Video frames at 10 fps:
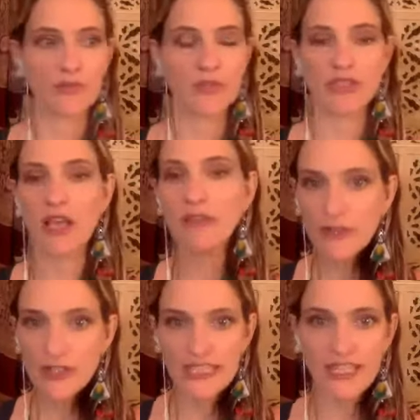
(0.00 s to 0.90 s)

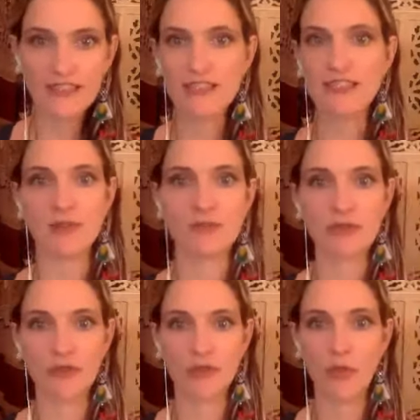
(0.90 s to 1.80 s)
suffering in some
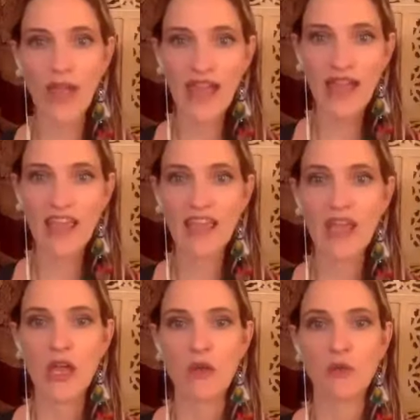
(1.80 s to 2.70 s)
sort of way,
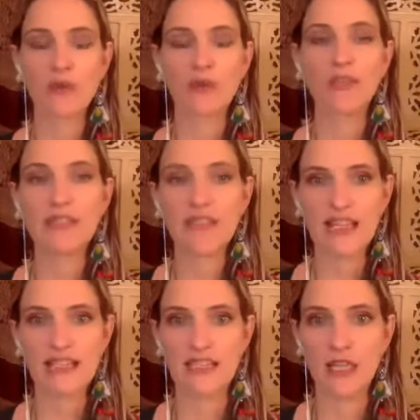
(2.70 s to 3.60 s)
we're
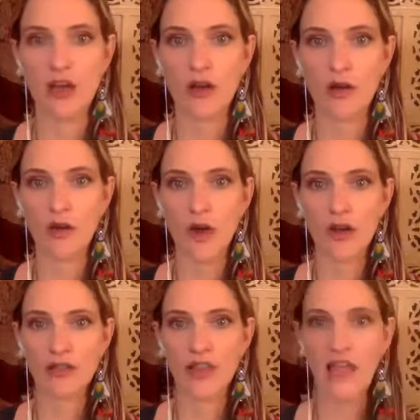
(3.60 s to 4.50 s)
realizing that
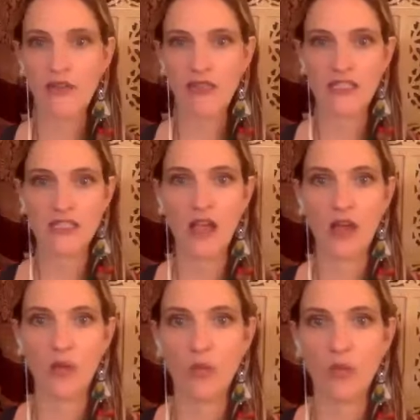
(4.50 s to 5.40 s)
our life is
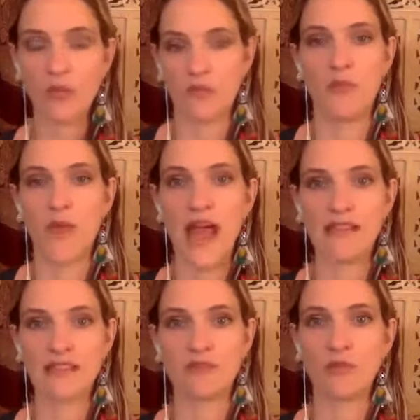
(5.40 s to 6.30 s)
not
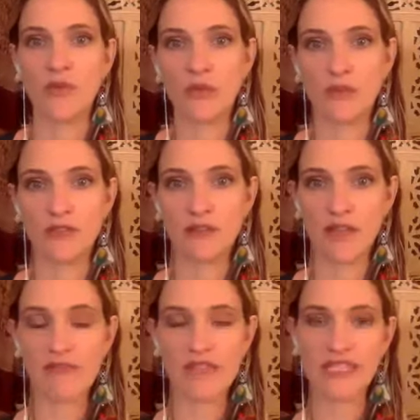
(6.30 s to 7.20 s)
as we would
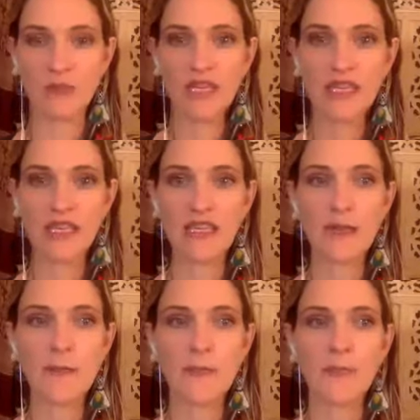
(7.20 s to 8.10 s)
love it to be.
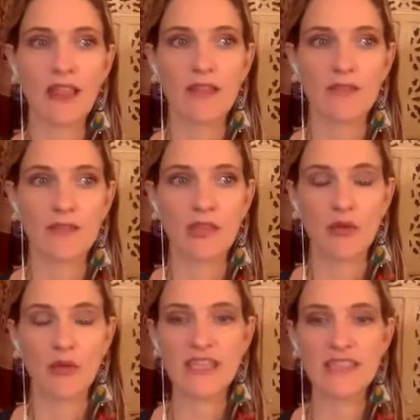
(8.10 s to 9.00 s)

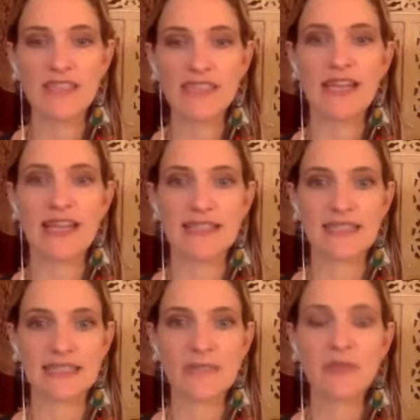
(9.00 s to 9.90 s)
We can see that as a
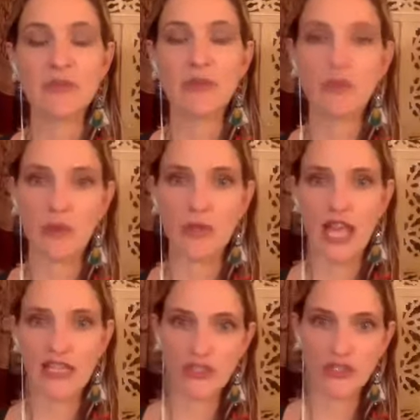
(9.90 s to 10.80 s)
symptom that we would
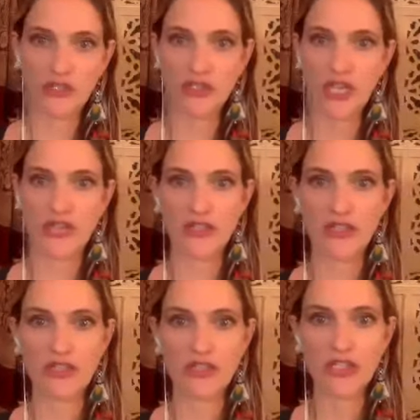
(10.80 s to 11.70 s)
like to change
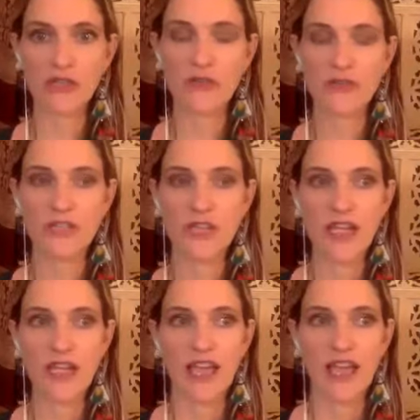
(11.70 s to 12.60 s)
and shift.
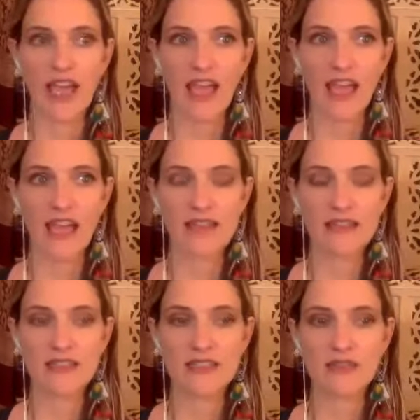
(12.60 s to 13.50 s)
And